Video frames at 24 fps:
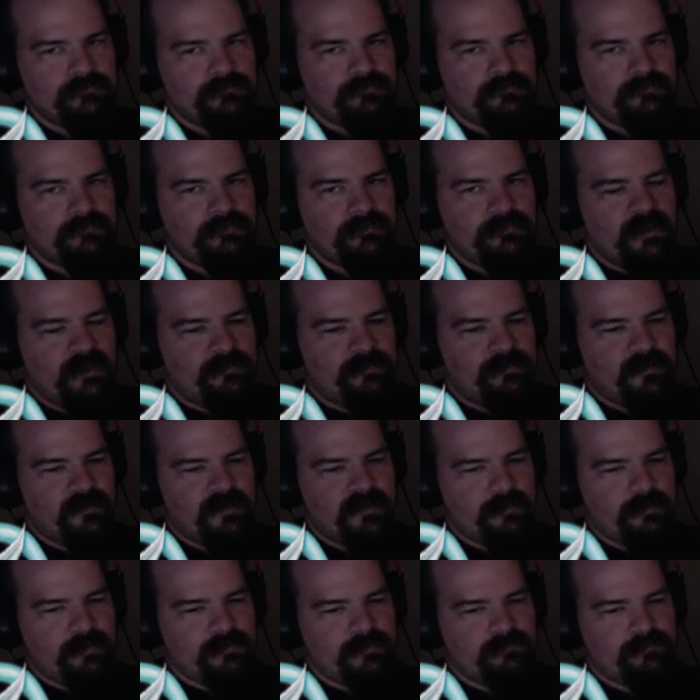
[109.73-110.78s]
Yeah, I feel like
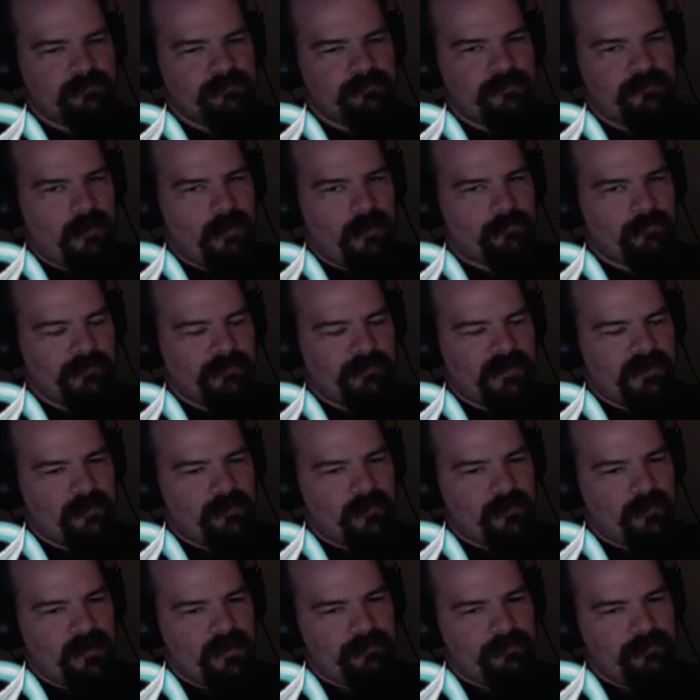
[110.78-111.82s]
I'm probably at my
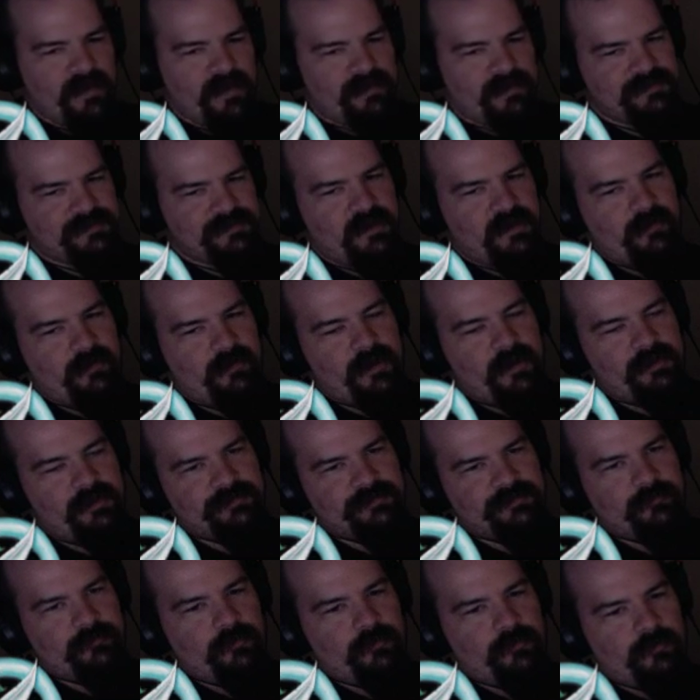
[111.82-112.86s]
best at range
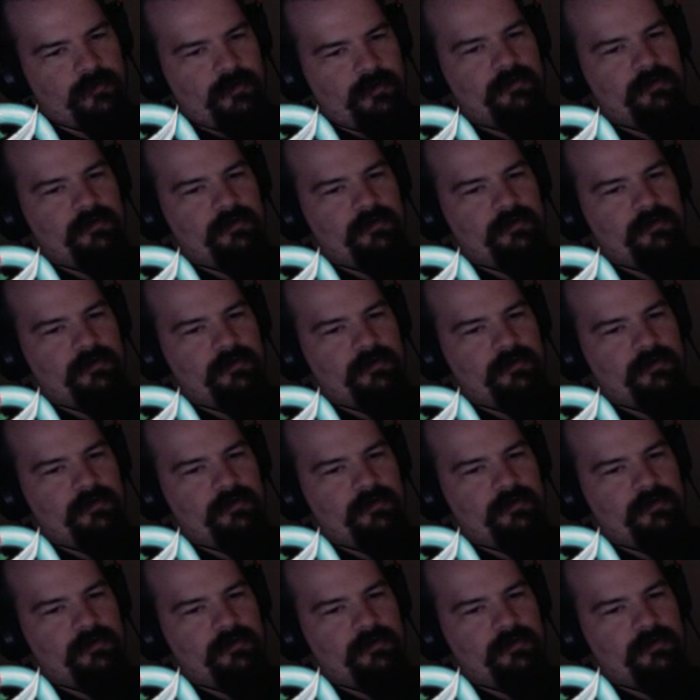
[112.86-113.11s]
4.